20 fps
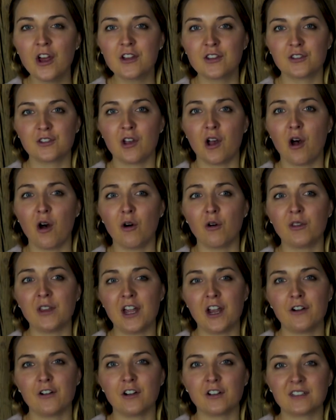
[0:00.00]
So they
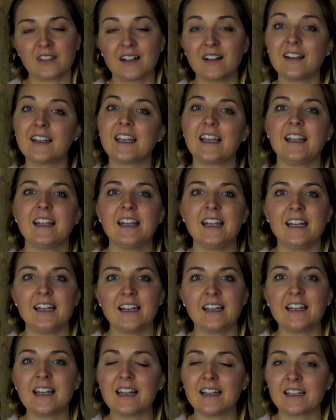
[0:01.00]
are not clicking in
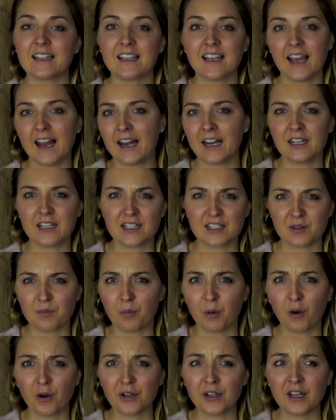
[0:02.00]
and then getting
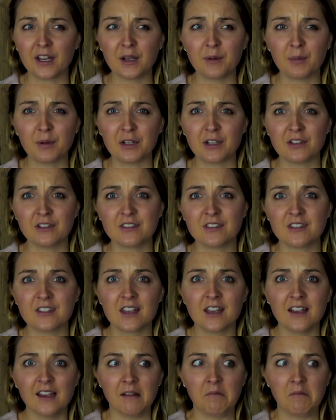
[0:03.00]
disappointed because